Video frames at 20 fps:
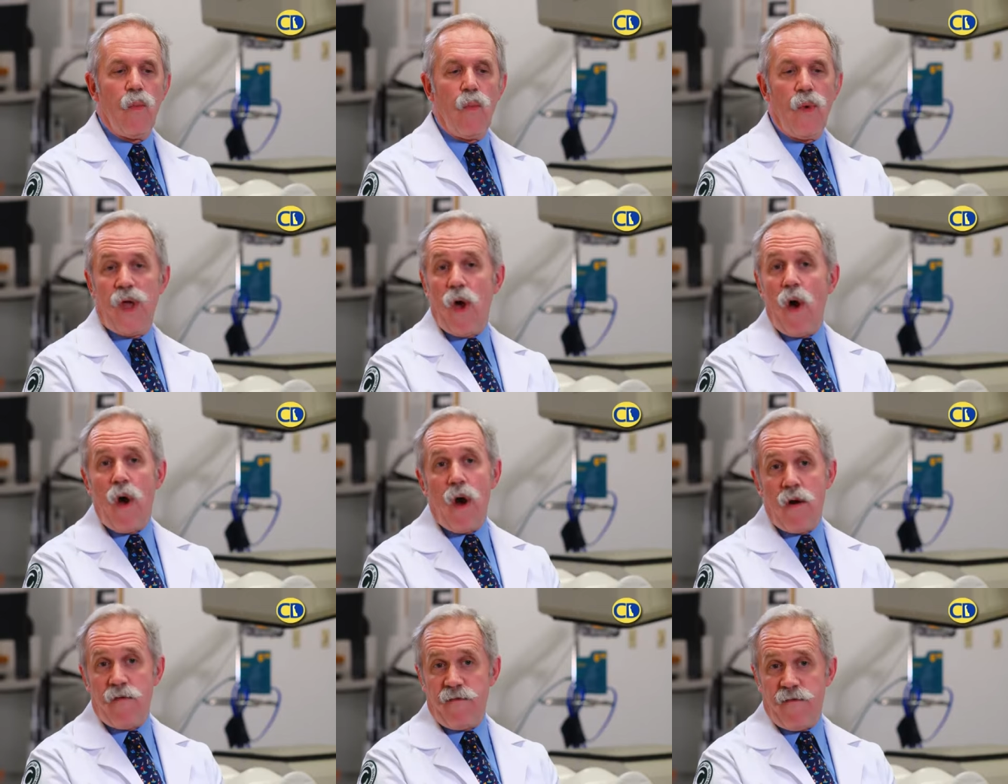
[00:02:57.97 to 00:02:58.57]
We
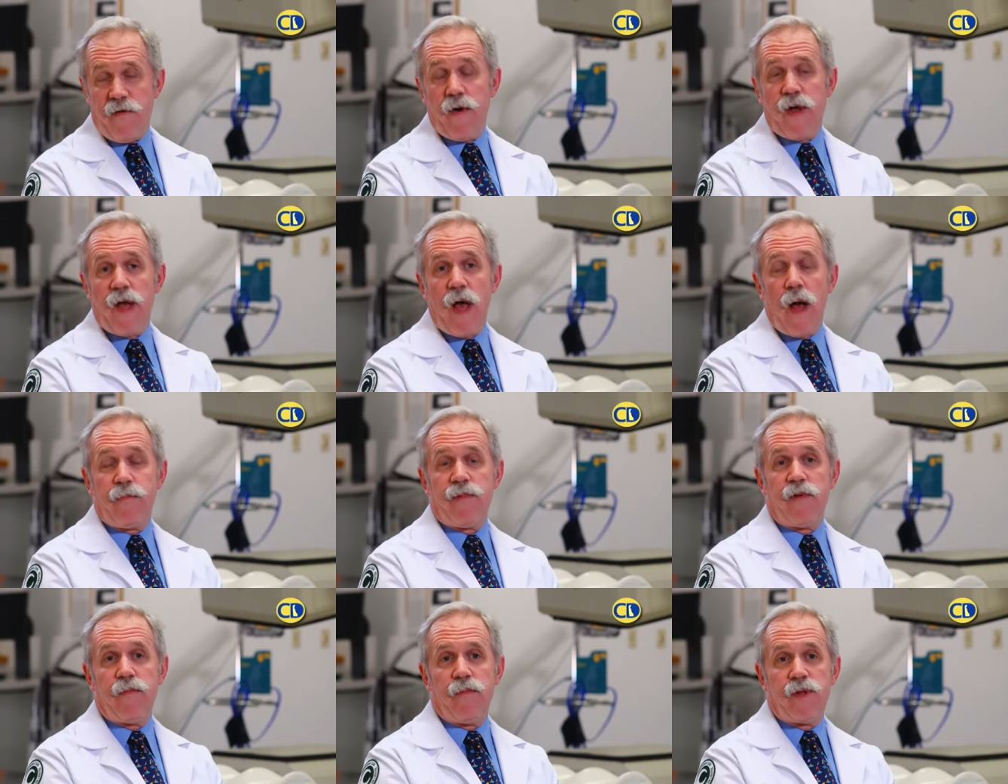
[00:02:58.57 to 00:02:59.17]
are very
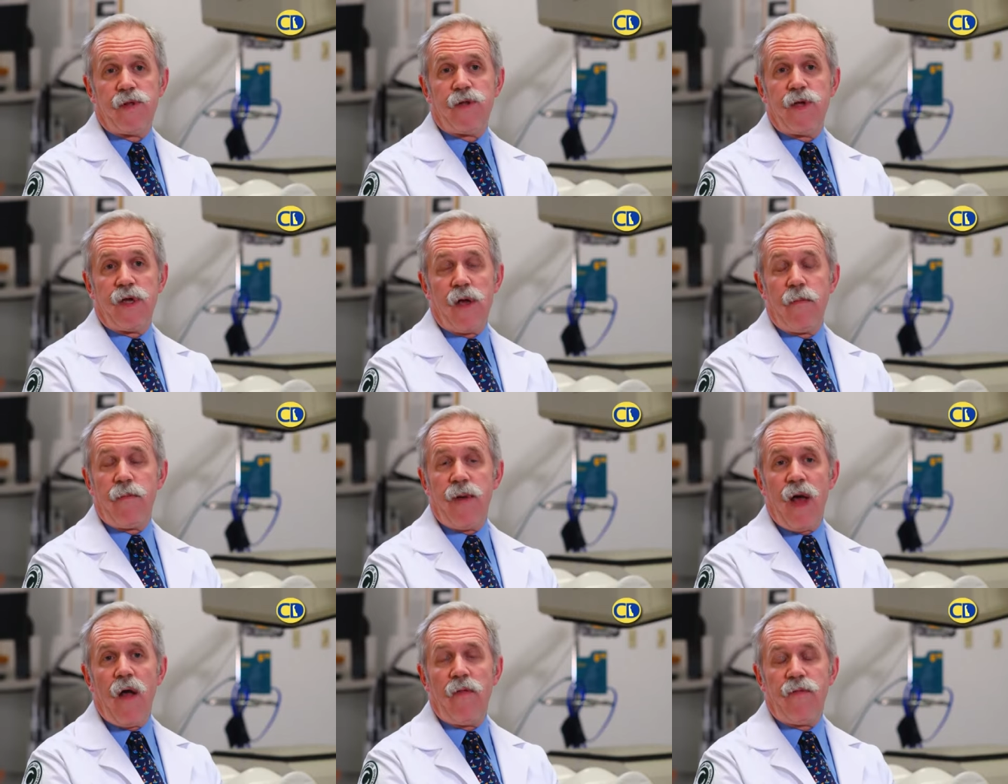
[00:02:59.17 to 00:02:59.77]
optimistic
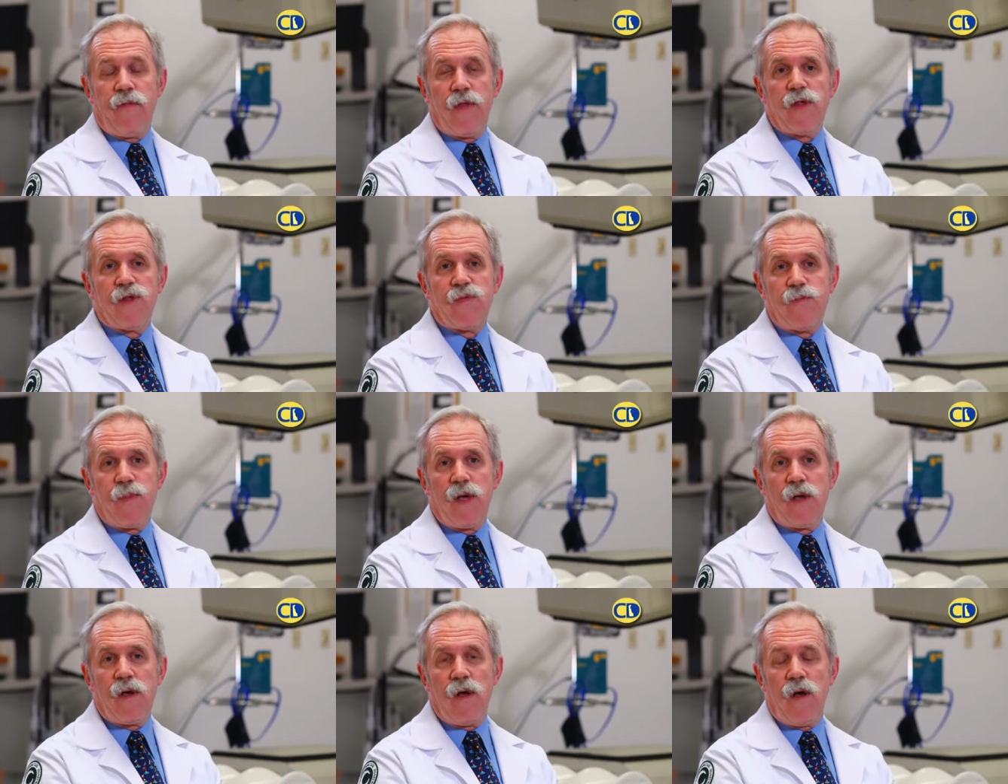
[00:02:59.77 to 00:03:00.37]
about this
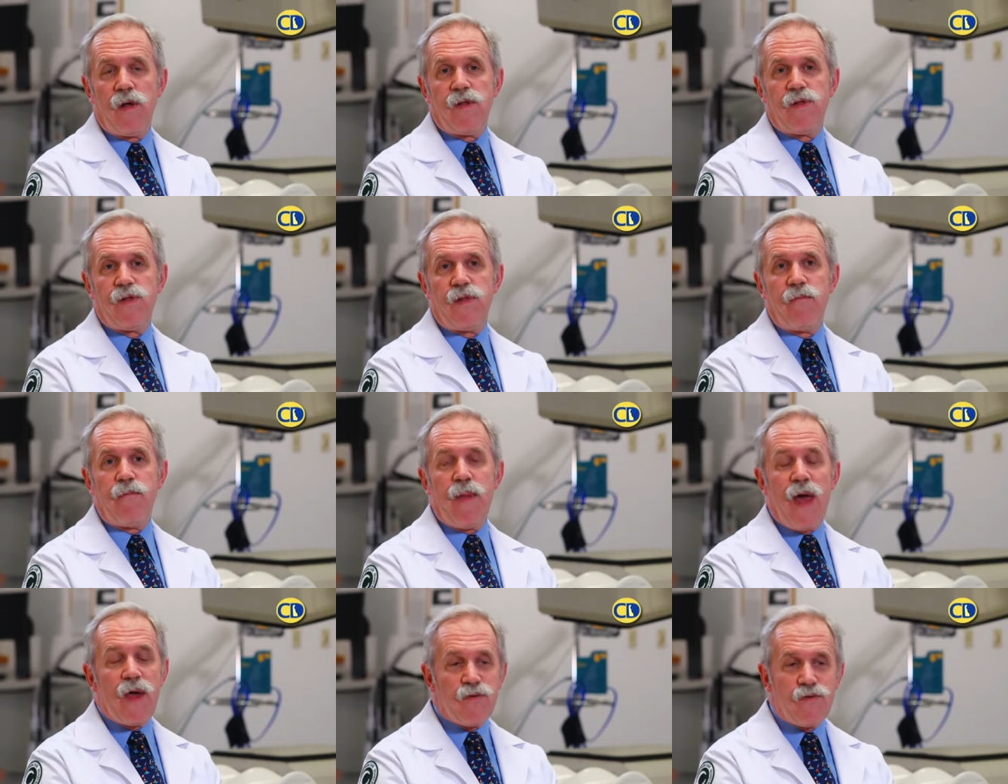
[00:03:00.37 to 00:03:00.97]
because the
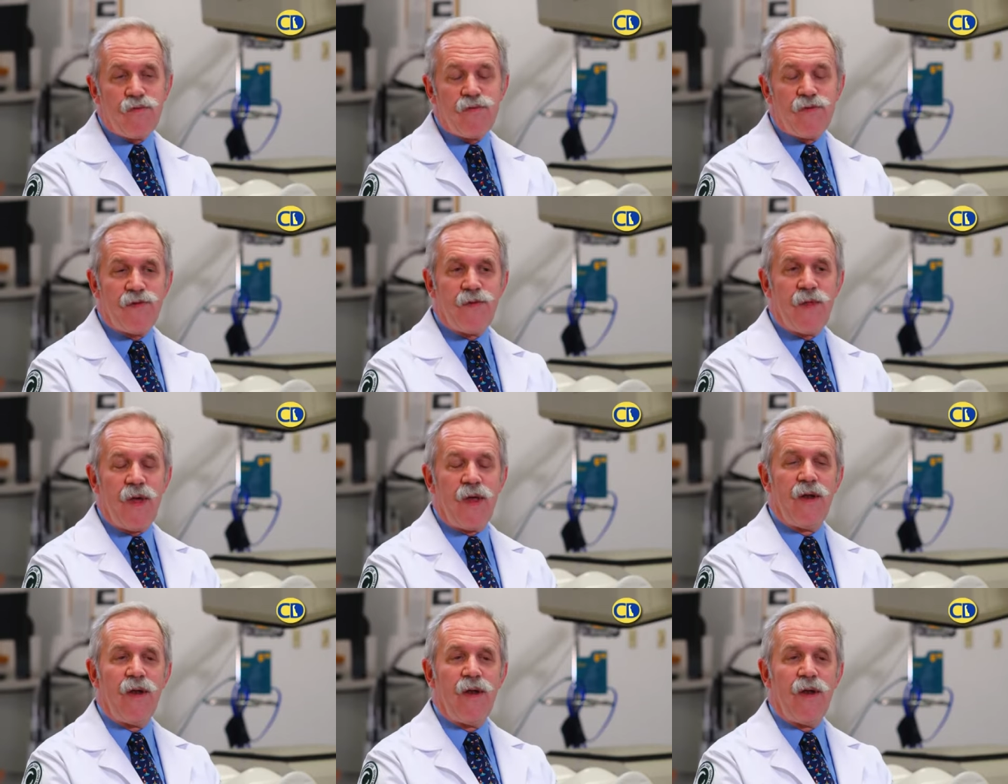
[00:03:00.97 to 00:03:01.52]
measures that